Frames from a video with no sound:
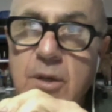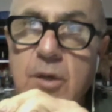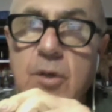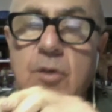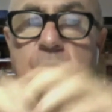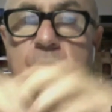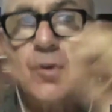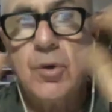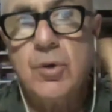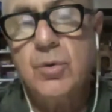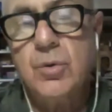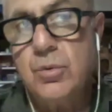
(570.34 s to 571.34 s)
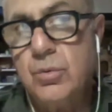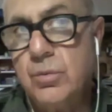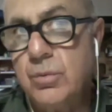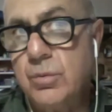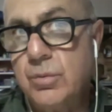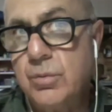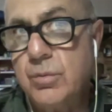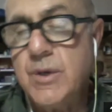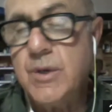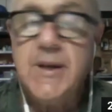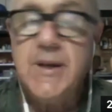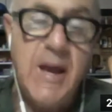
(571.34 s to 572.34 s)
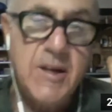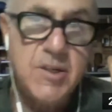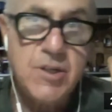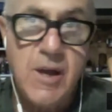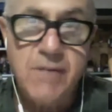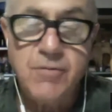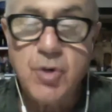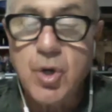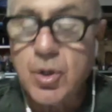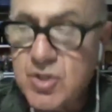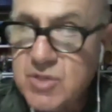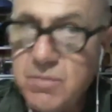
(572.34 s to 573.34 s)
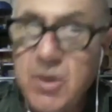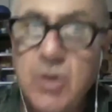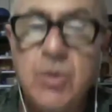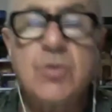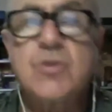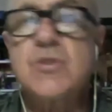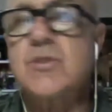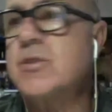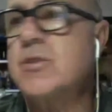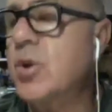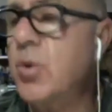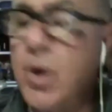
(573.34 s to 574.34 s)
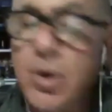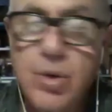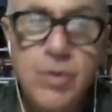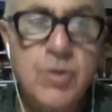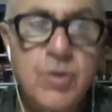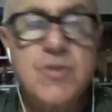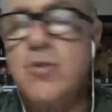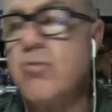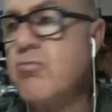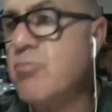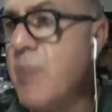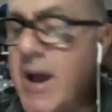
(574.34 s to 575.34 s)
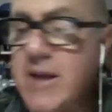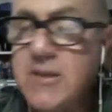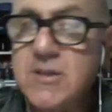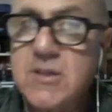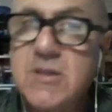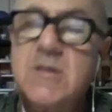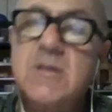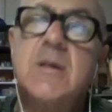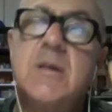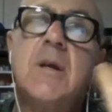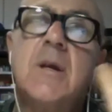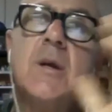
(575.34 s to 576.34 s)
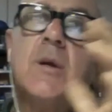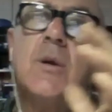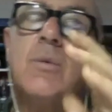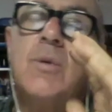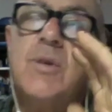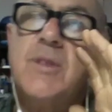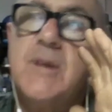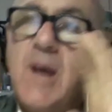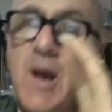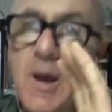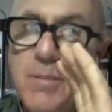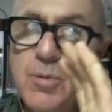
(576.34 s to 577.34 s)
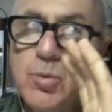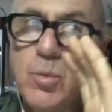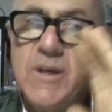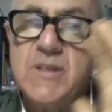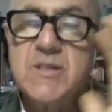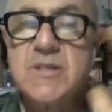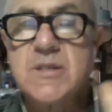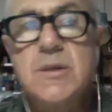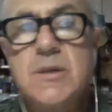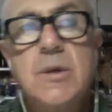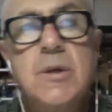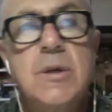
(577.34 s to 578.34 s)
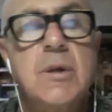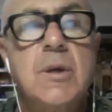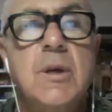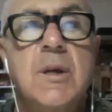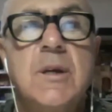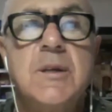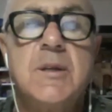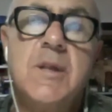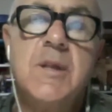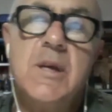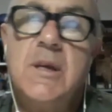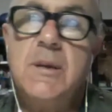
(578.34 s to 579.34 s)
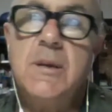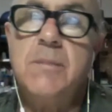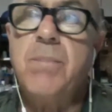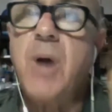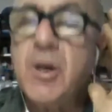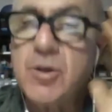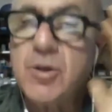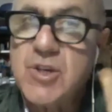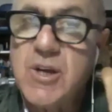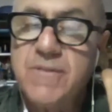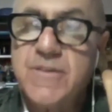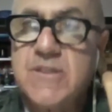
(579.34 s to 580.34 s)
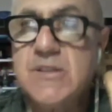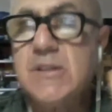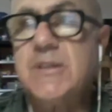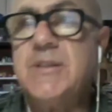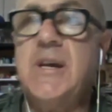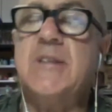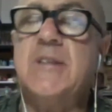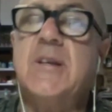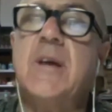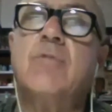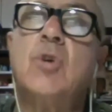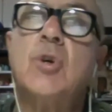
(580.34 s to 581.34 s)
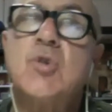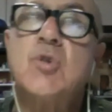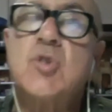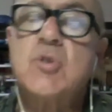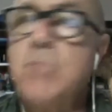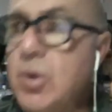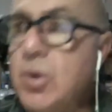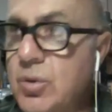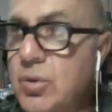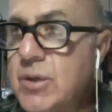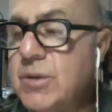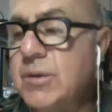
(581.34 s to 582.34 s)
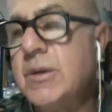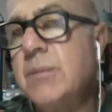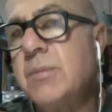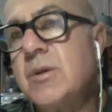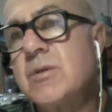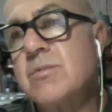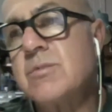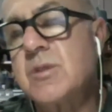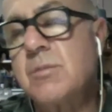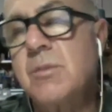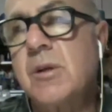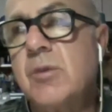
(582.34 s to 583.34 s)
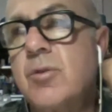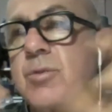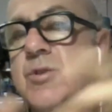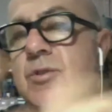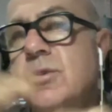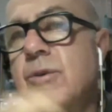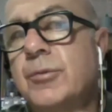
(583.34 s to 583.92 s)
So it had to have no smells, no odors, no rats. With the carbon waste, the biochar facility had to have no smoke because it was in the middle of the resort.